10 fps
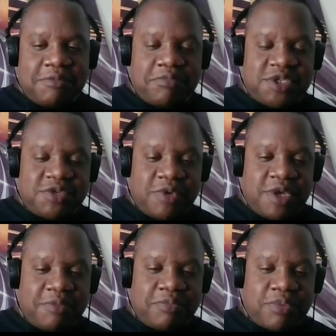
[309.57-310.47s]

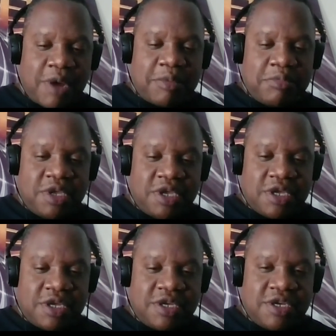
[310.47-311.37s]
between probably
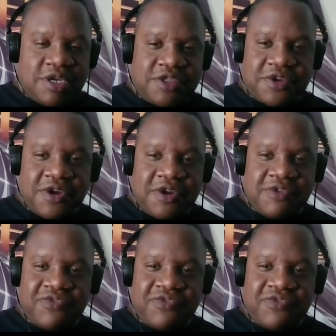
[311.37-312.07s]
a good 30 to